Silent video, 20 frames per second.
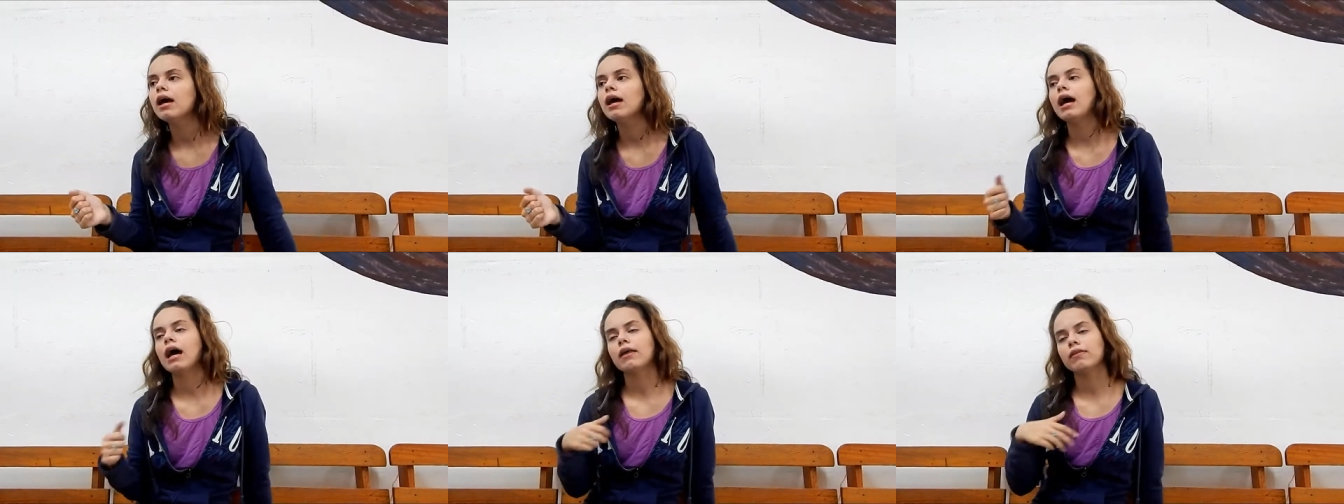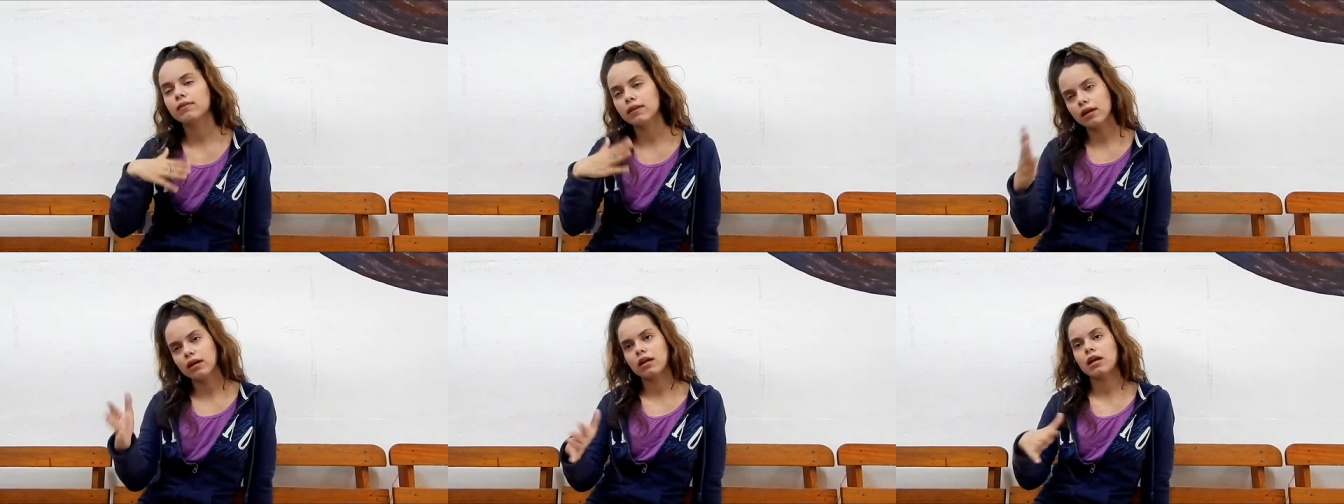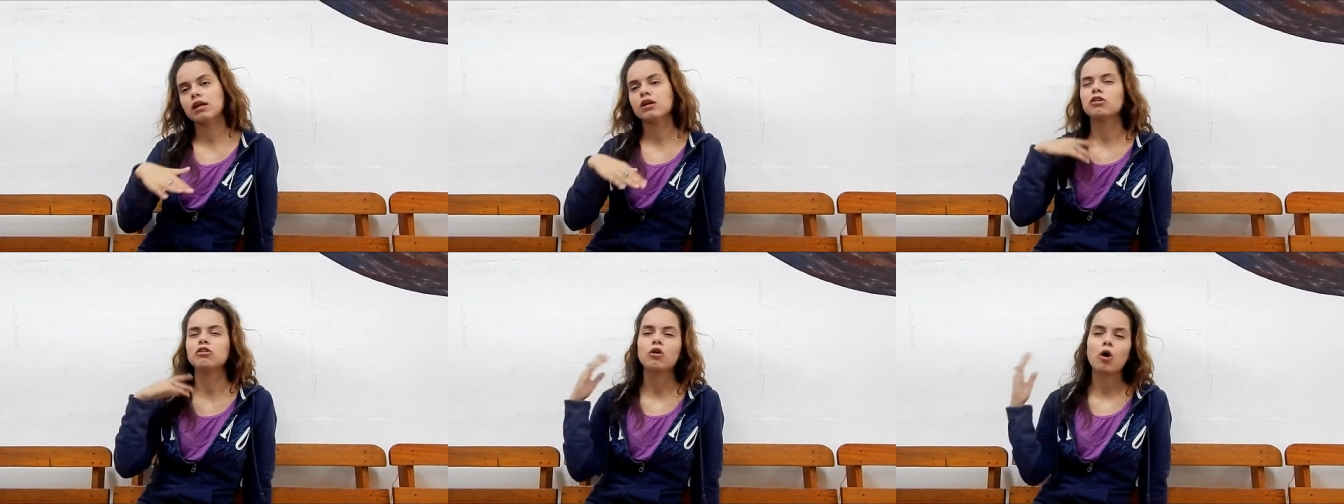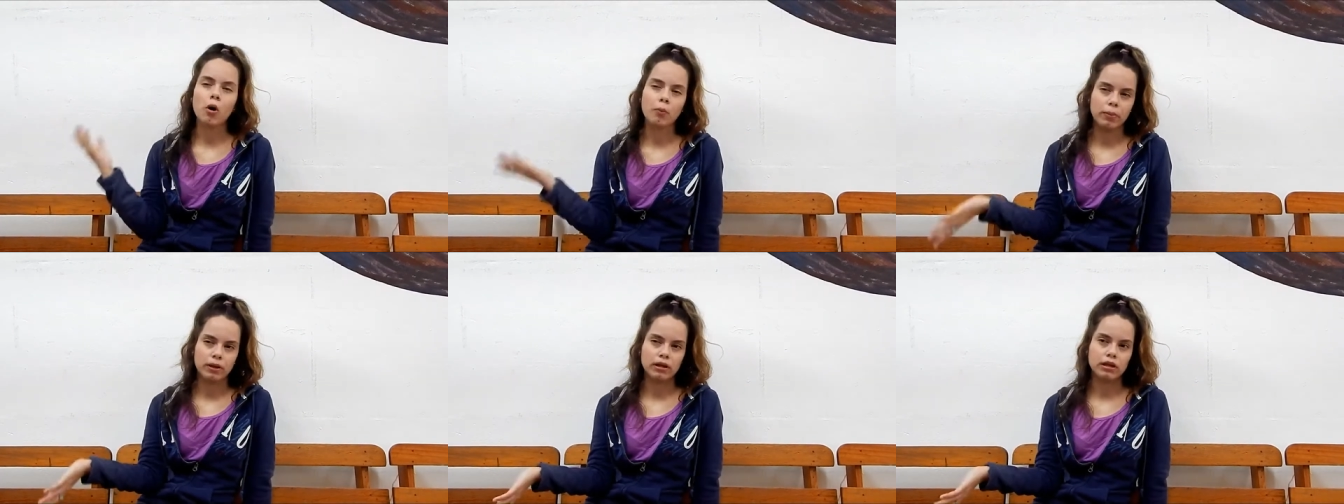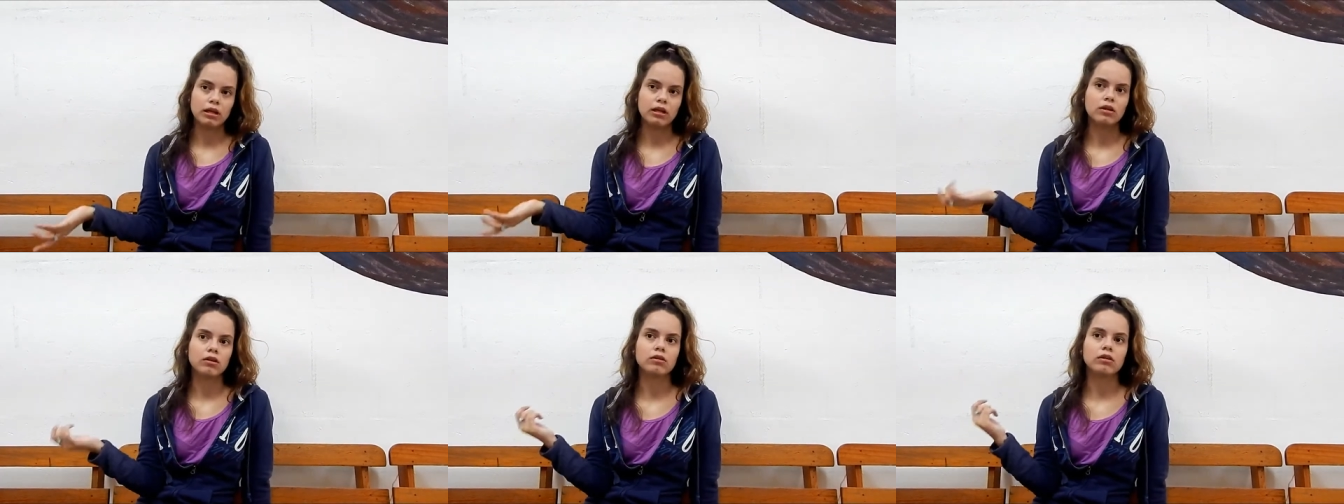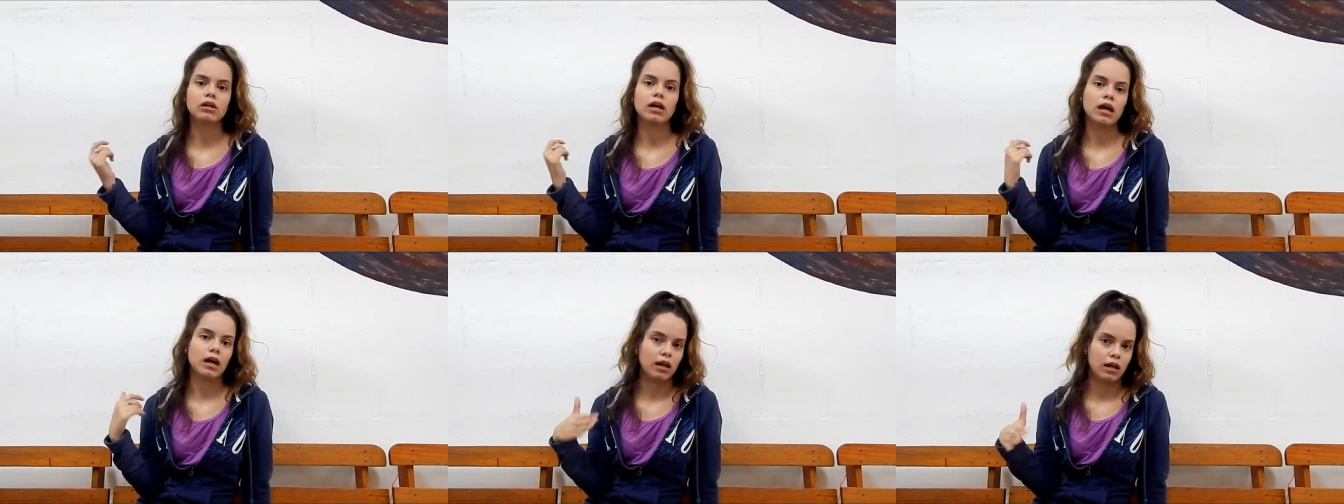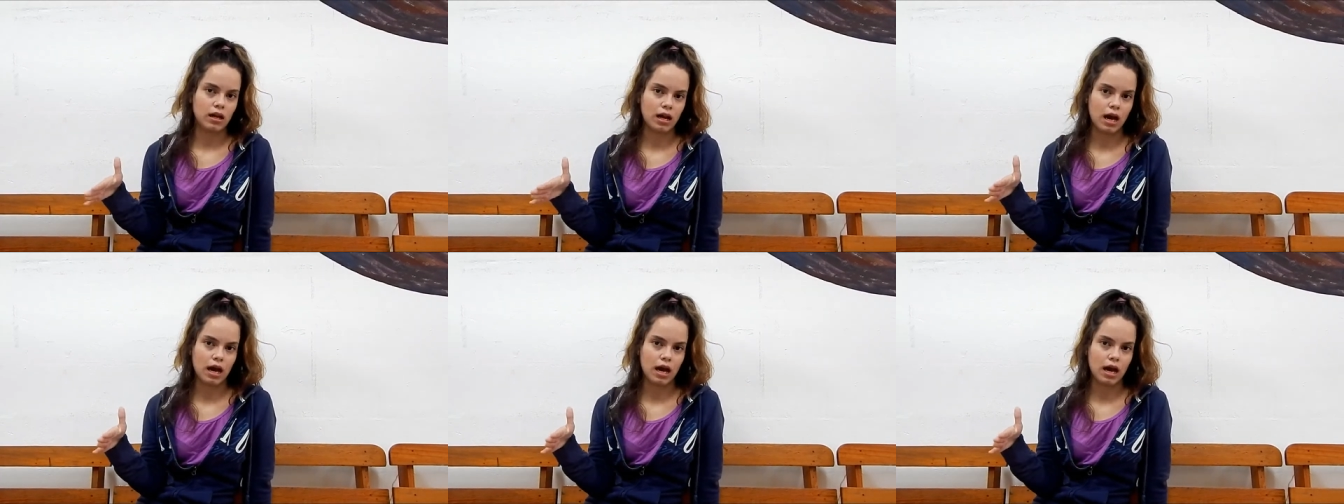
and then I grew up a little and